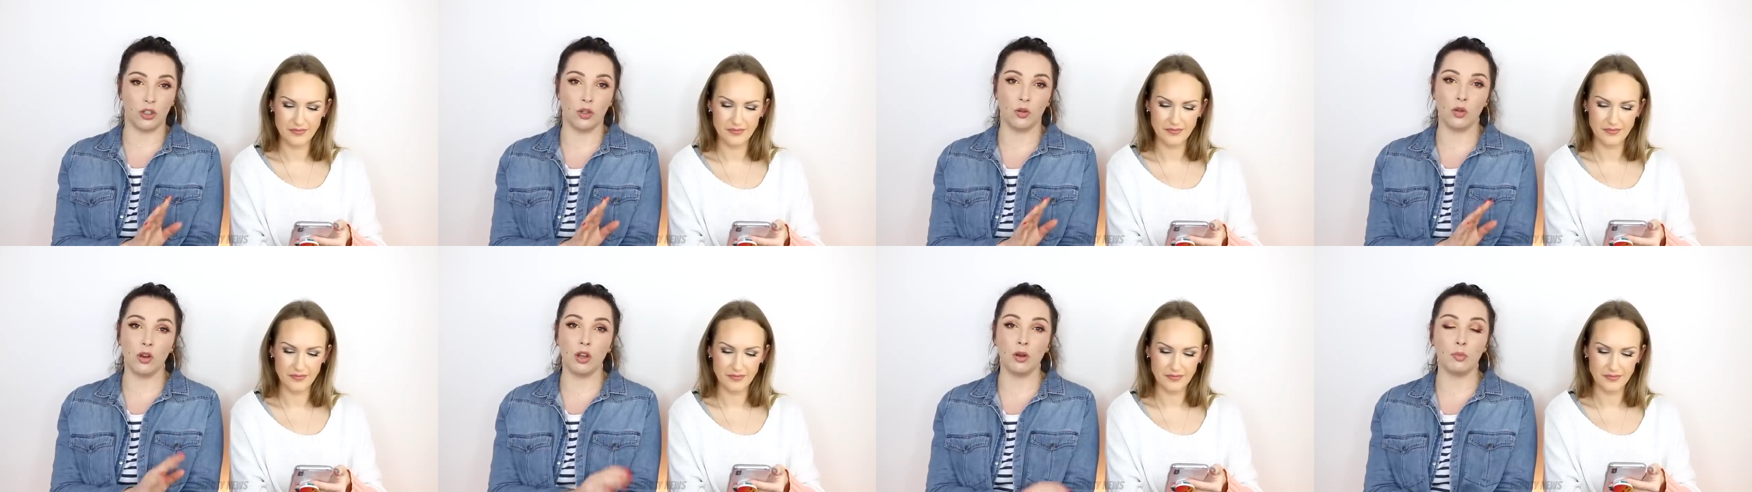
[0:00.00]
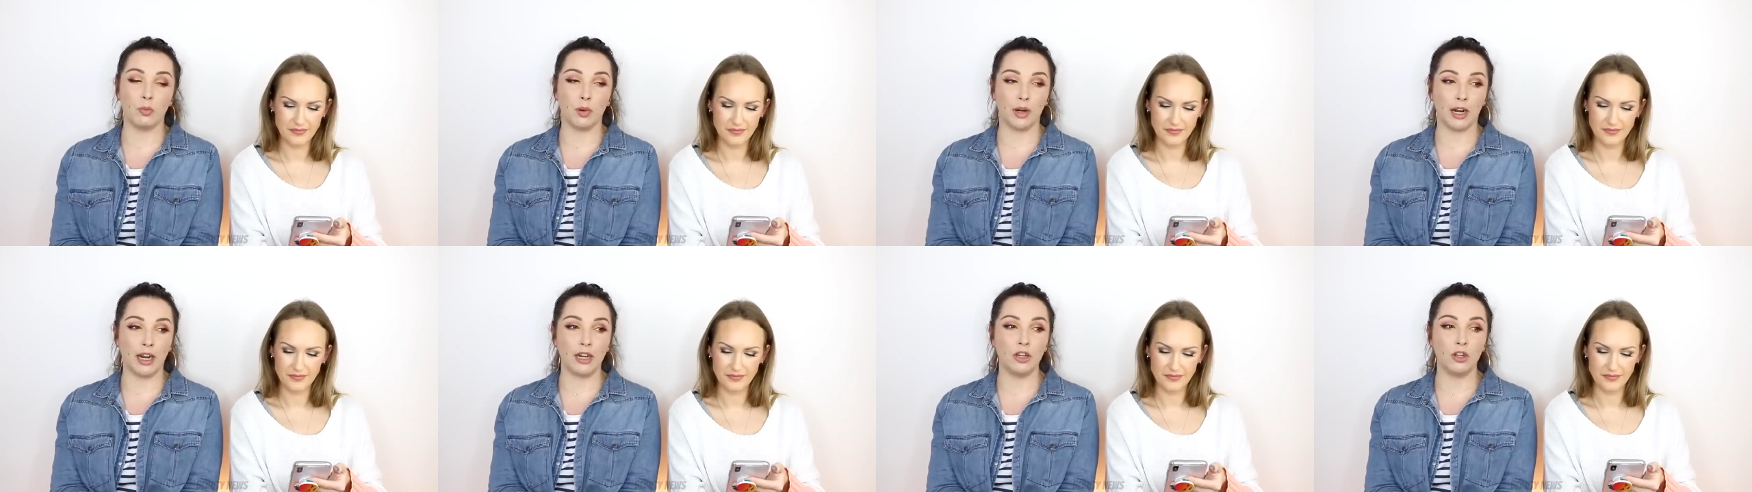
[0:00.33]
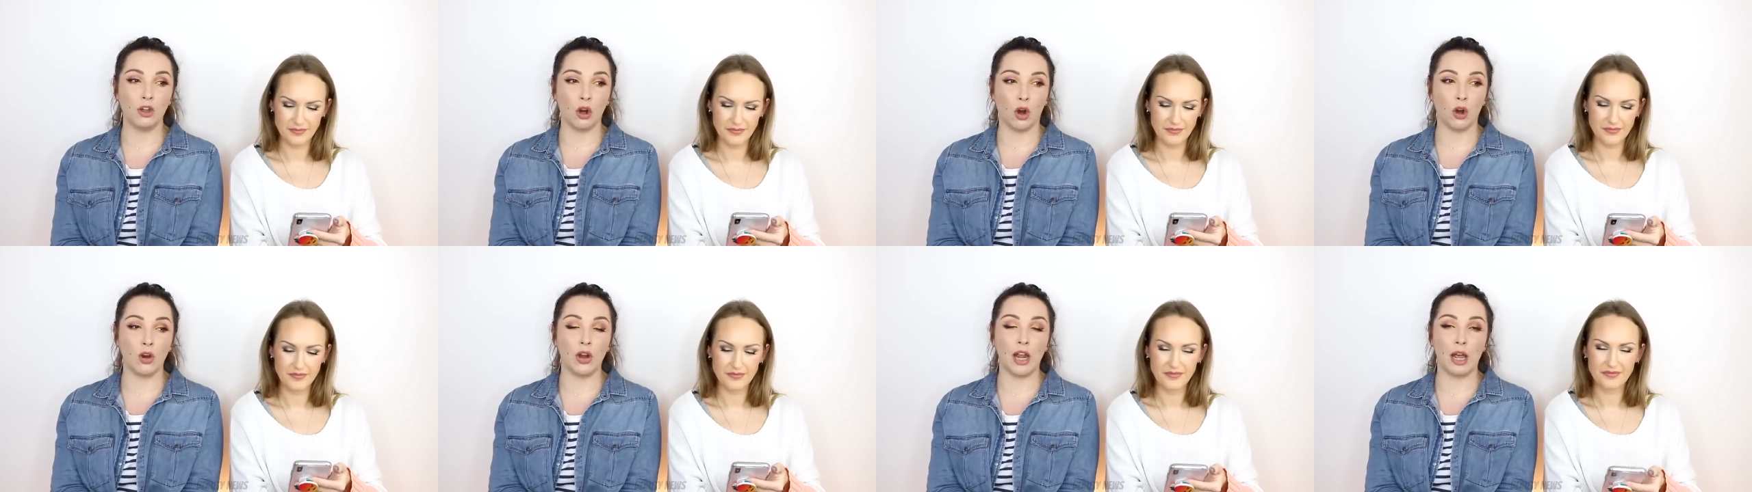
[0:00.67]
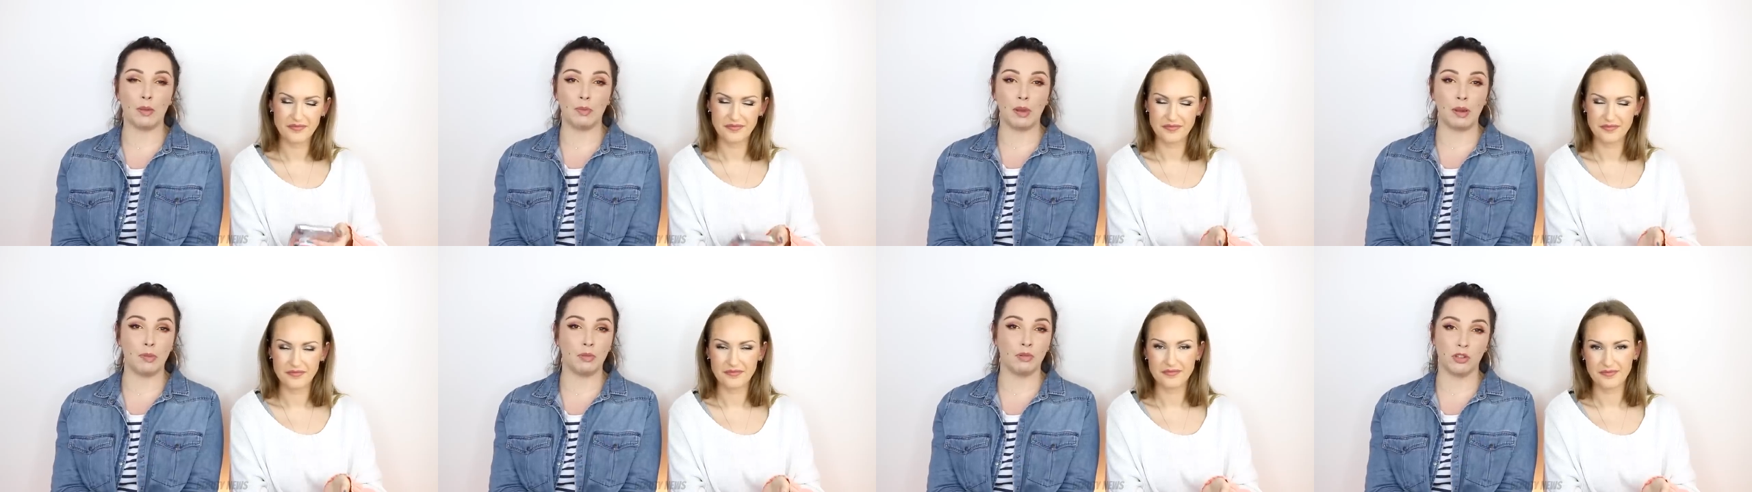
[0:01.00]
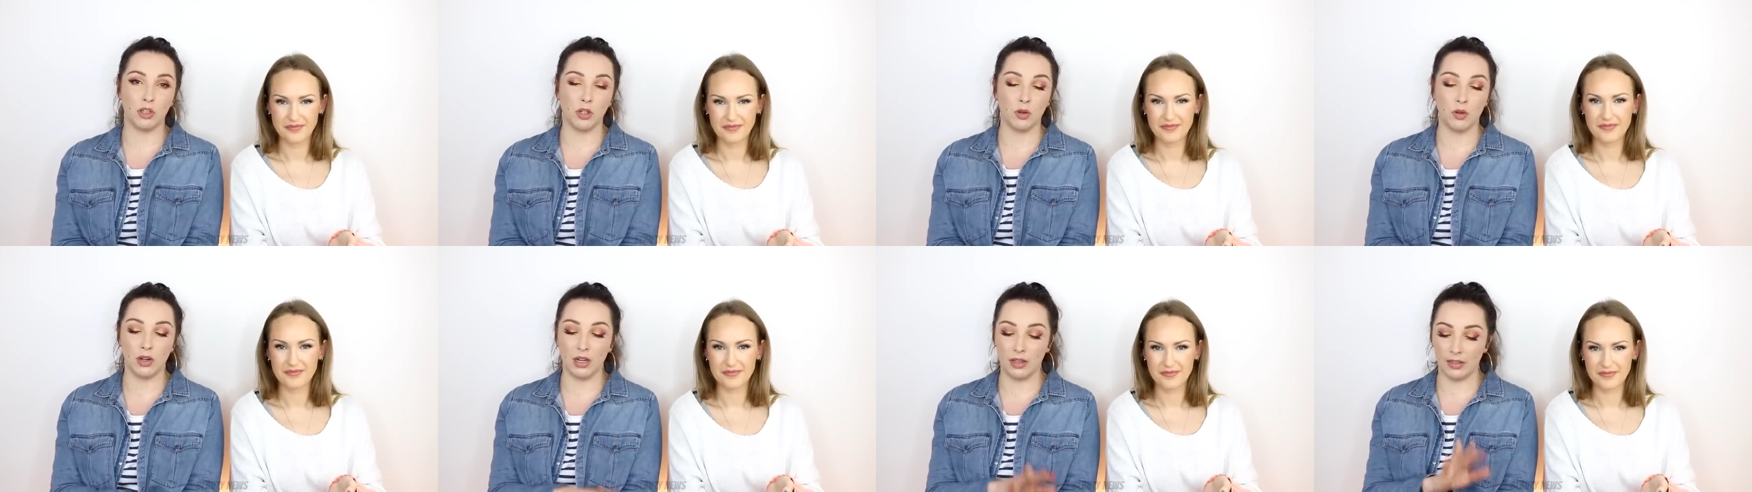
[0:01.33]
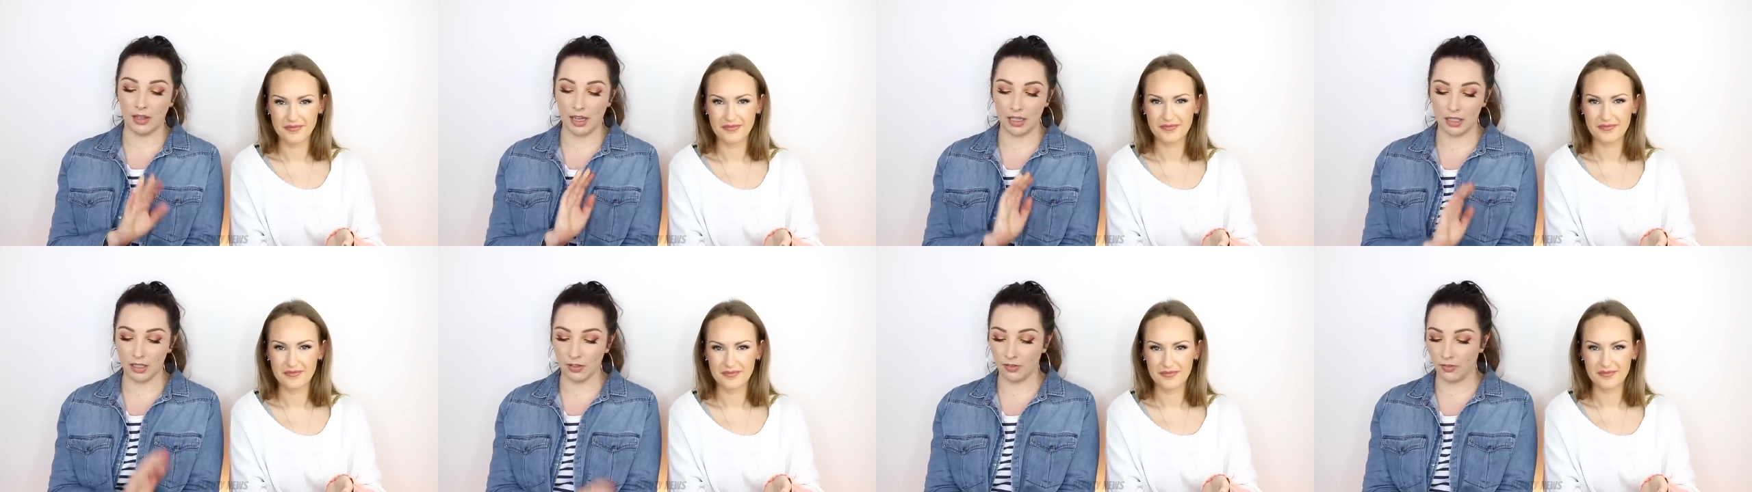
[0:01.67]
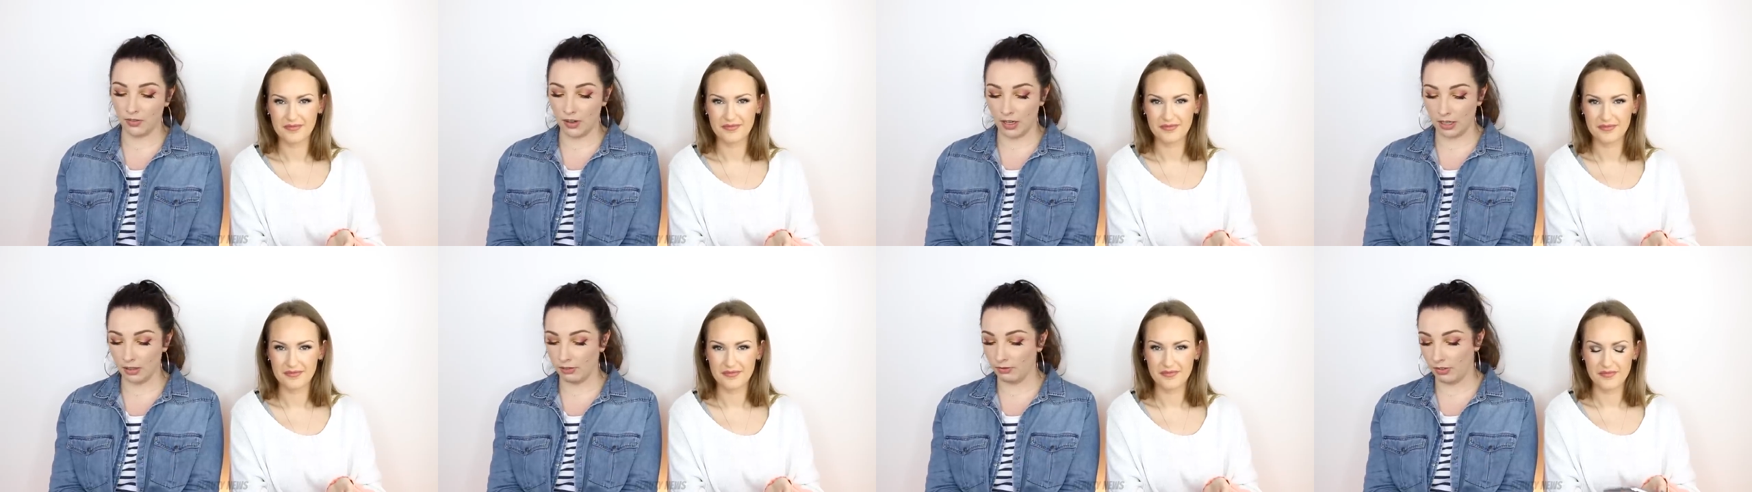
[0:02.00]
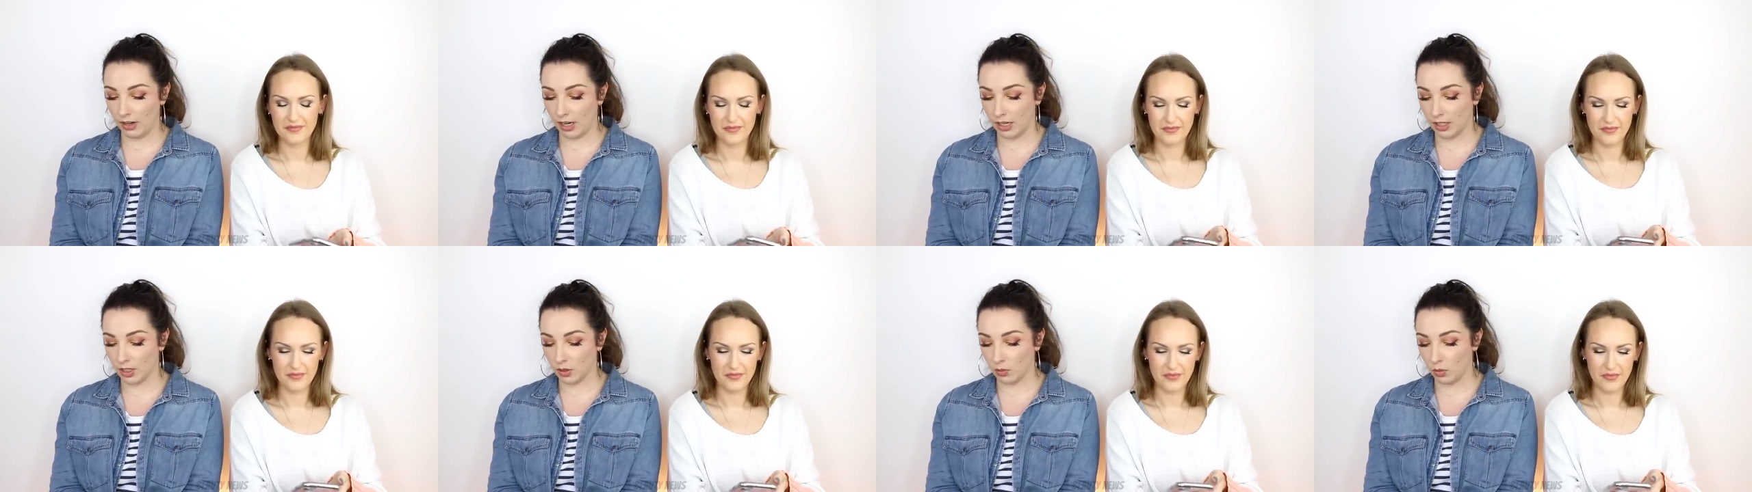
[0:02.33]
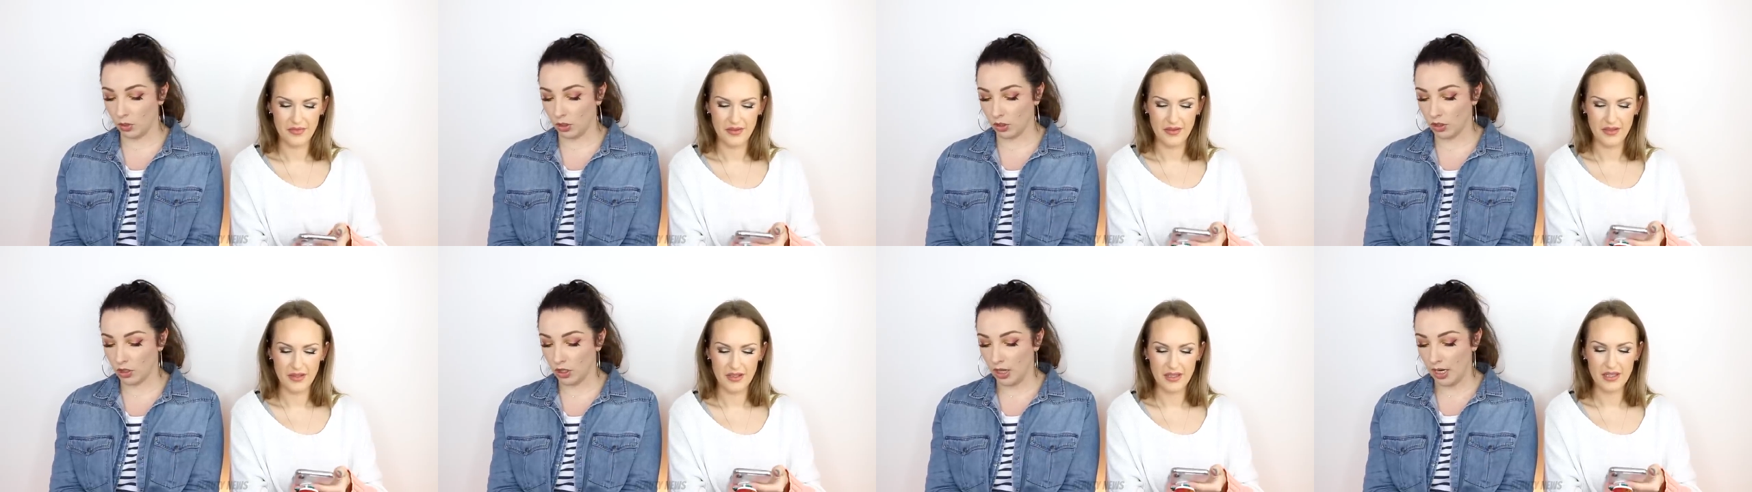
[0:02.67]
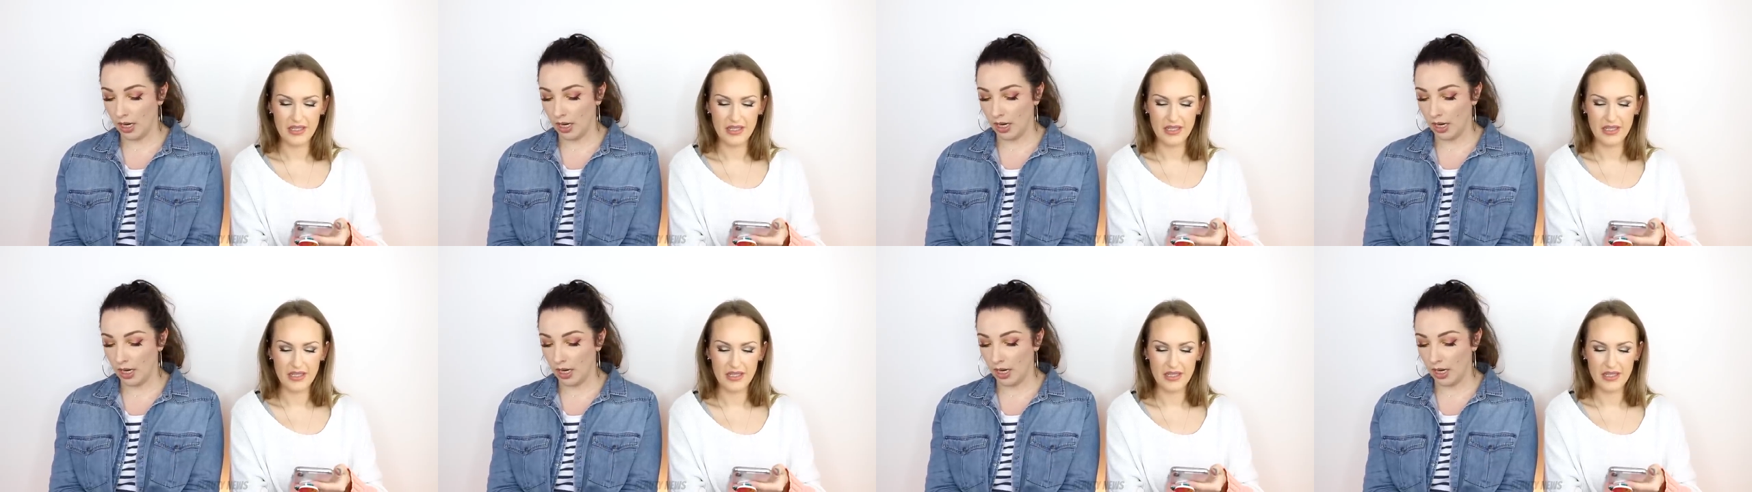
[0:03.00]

Speaker 1: do it, but I know how people do it, and that's a fucking fake swatch.